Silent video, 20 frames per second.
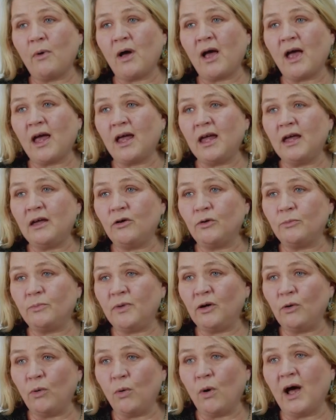where he could
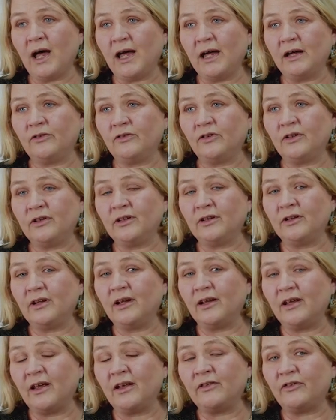be quiet
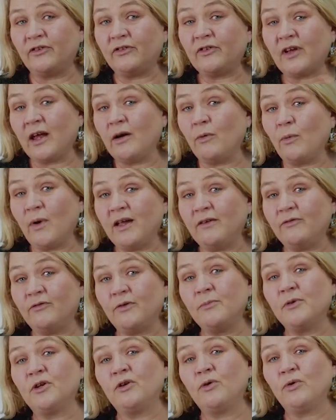and stay away
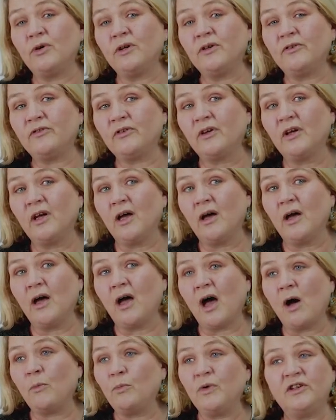from the noise.
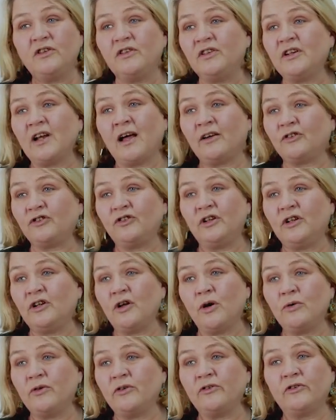And we didn't actually
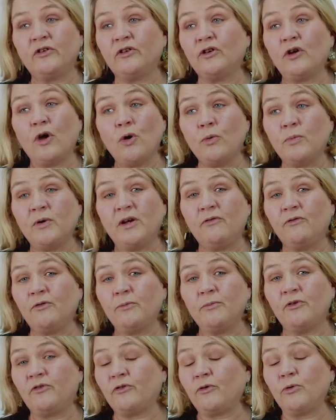know this, and nobody
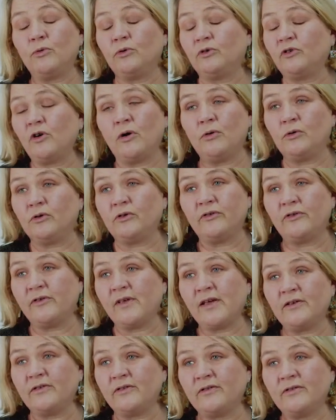from the school told us
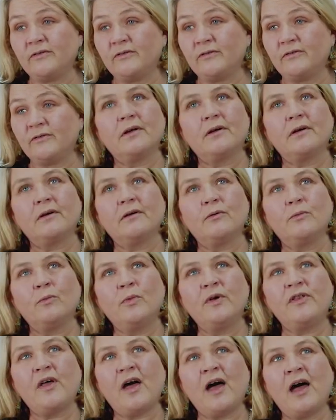this.
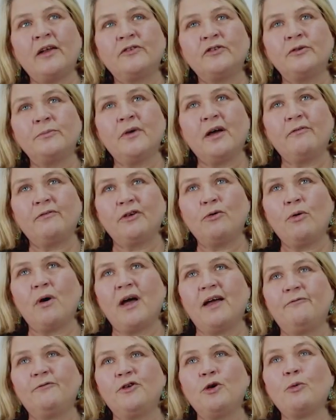With Adam having
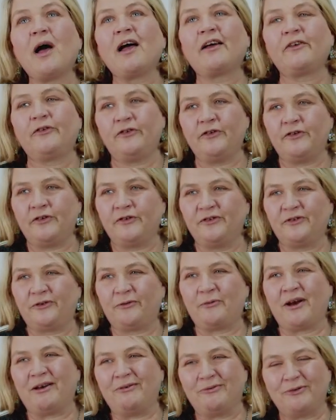quite a few
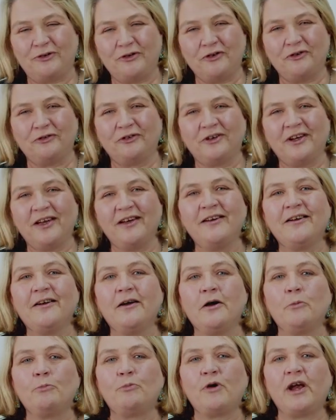accidents when he was younger,
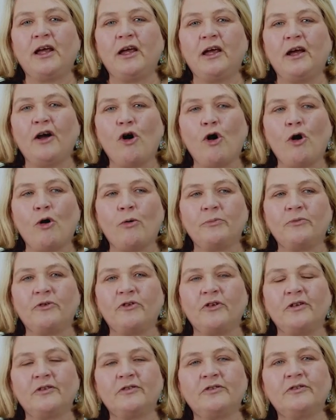breaking
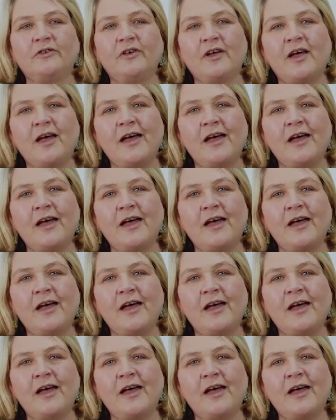arms and